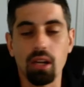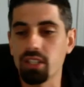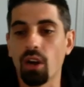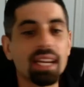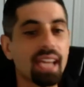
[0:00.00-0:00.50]

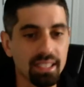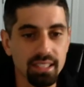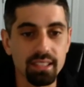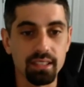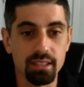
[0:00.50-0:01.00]
uh, are
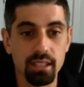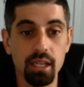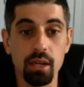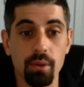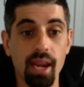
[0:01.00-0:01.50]
against us,
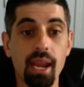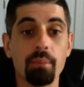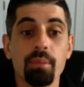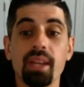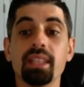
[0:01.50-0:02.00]
right?
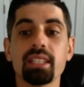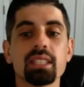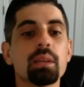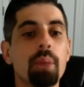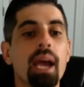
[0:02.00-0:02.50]
And this
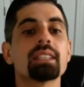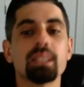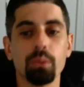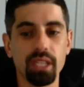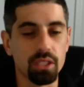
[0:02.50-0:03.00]
is the best
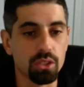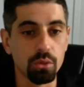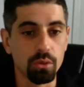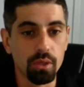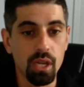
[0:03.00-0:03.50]
that we can
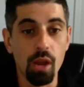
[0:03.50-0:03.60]
do.